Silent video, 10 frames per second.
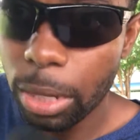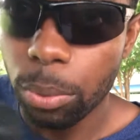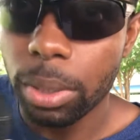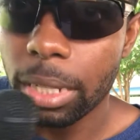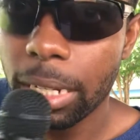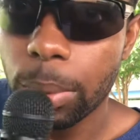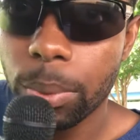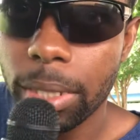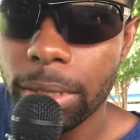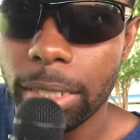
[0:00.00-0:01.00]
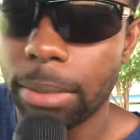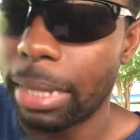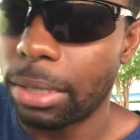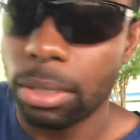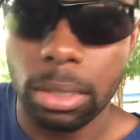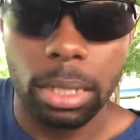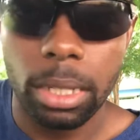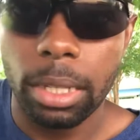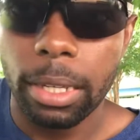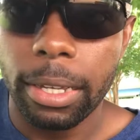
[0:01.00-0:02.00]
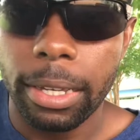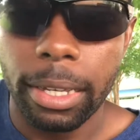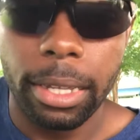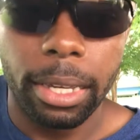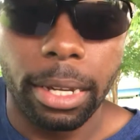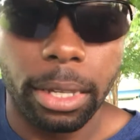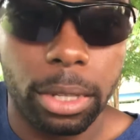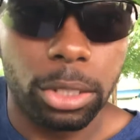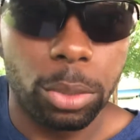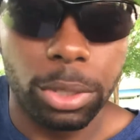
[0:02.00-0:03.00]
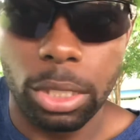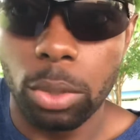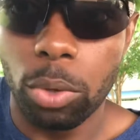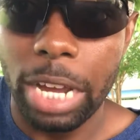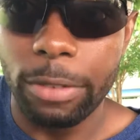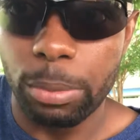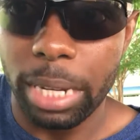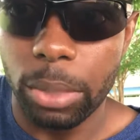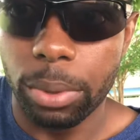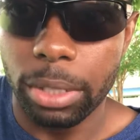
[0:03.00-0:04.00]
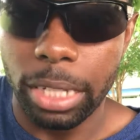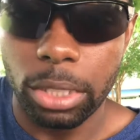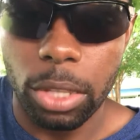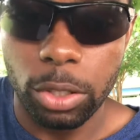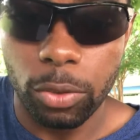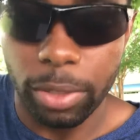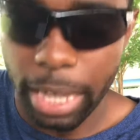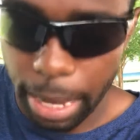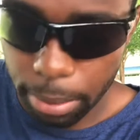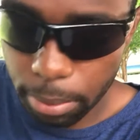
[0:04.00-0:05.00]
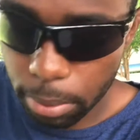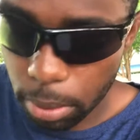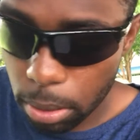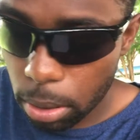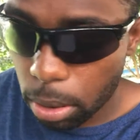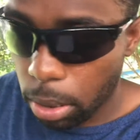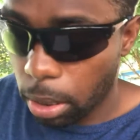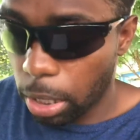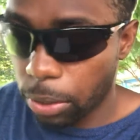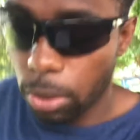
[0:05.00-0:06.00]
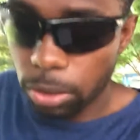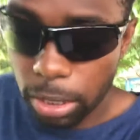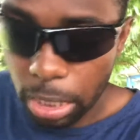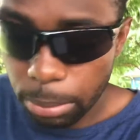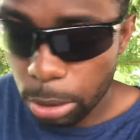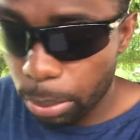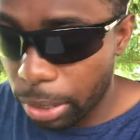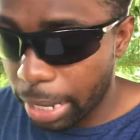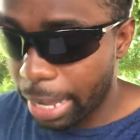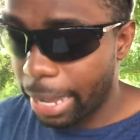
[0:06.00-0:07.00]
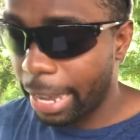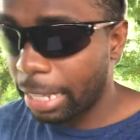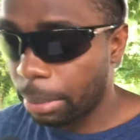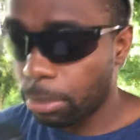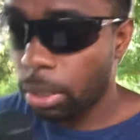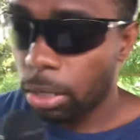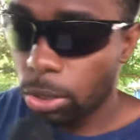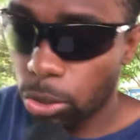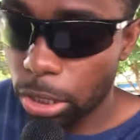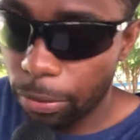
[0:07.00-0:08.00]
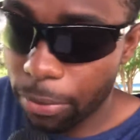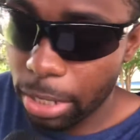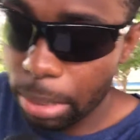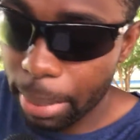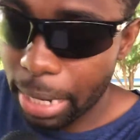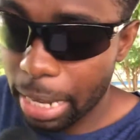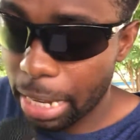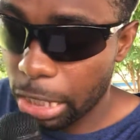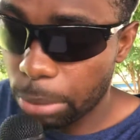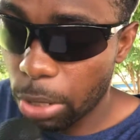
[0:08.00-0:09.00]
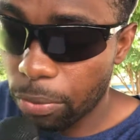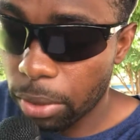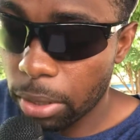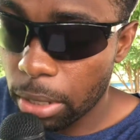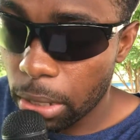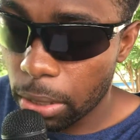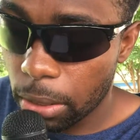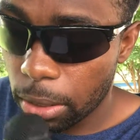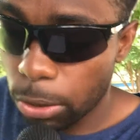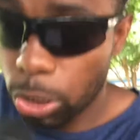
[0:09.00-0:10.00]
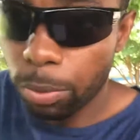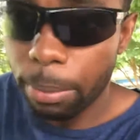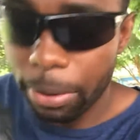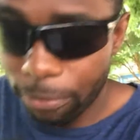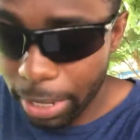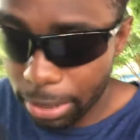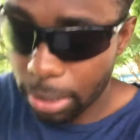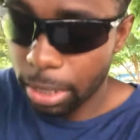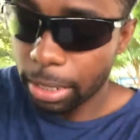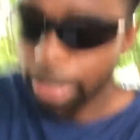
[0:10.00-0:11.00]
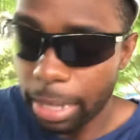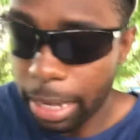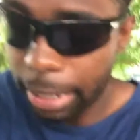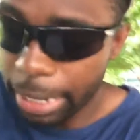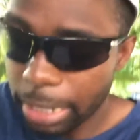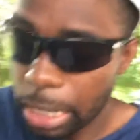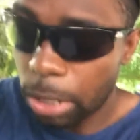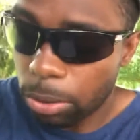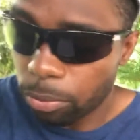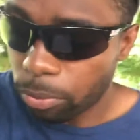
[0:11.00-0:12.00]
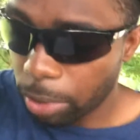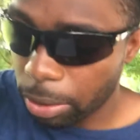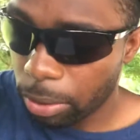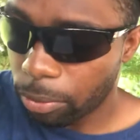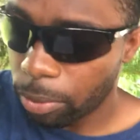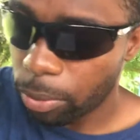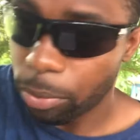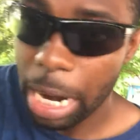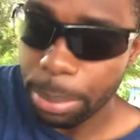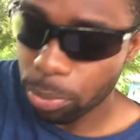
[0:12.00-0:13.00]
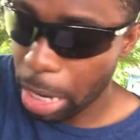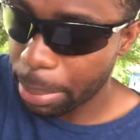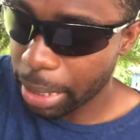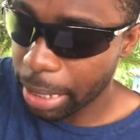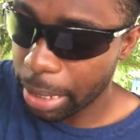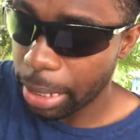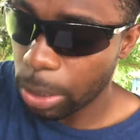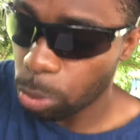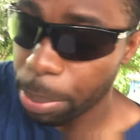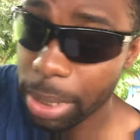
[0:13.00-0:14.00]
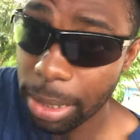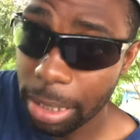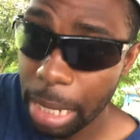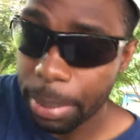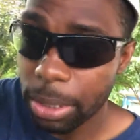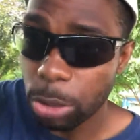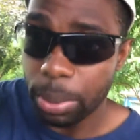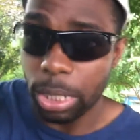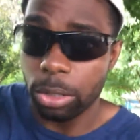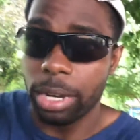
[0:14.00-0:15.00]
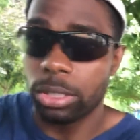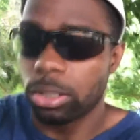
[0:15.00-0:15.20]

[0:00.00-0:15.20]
he and he was um, that's and he also was on the waivers by the way. So that's all there's for that. Another news that um, Simona Halep she defeats Amanda Anisimova she will be facing Elena Rybakina in the Wimbledon semis. Big congrats